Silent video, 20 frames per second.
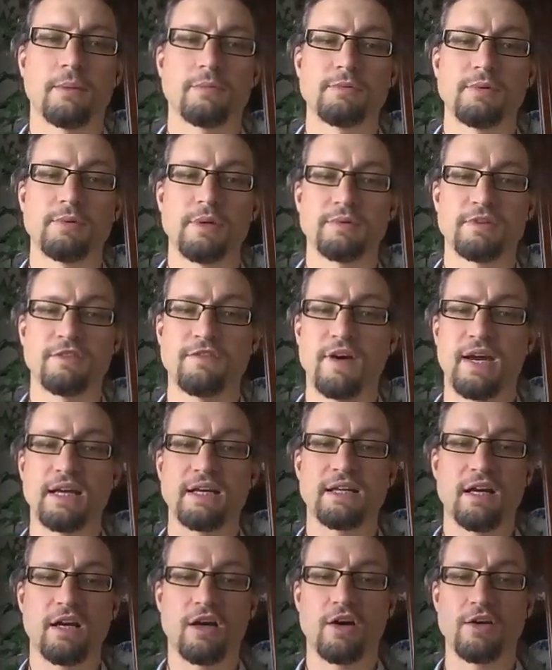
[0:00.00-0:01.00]
To be able to
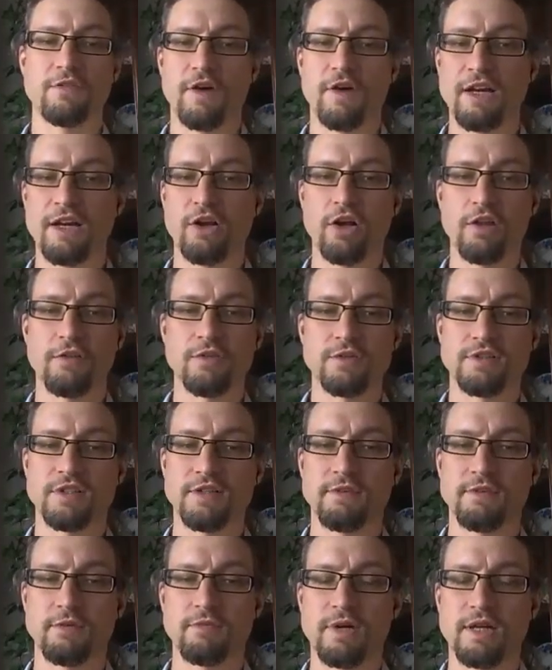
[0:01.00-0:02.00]
find all of those
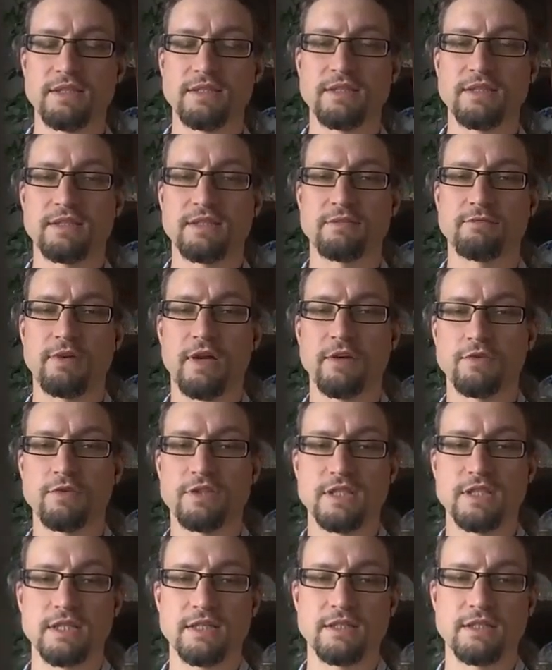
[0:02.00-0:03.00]
Livy
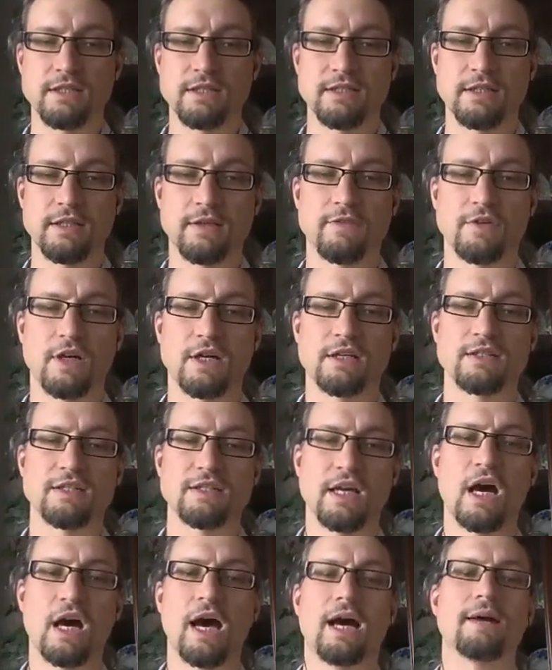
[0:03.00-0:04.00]
references in City of God and
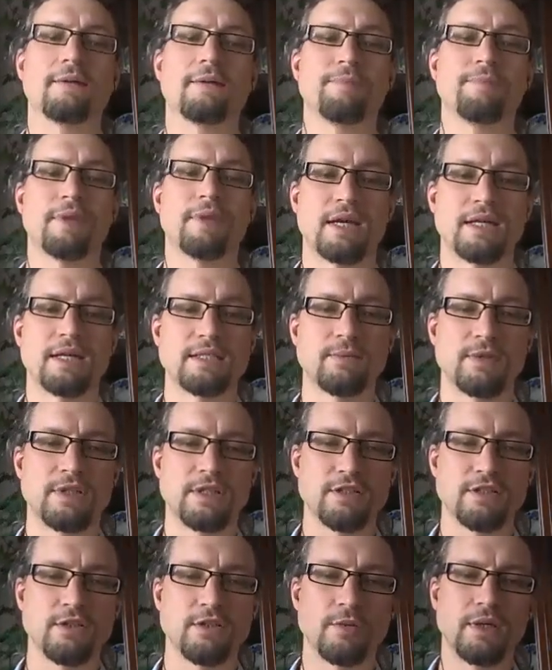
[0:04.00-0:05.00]
say, I see what
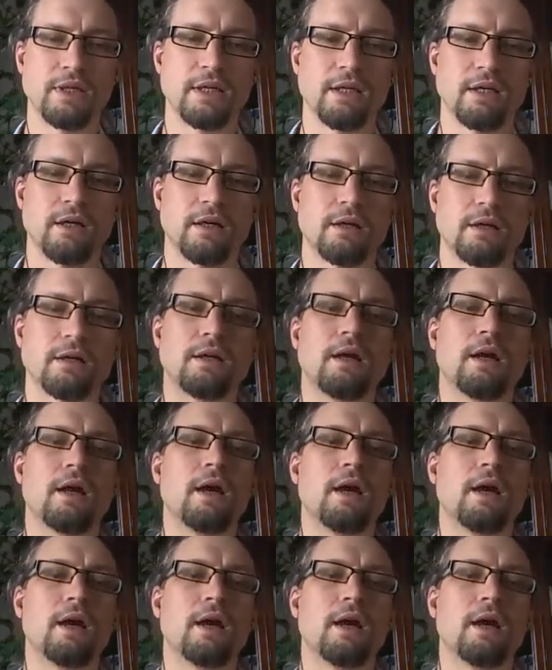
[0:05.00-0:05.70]
he's doing here.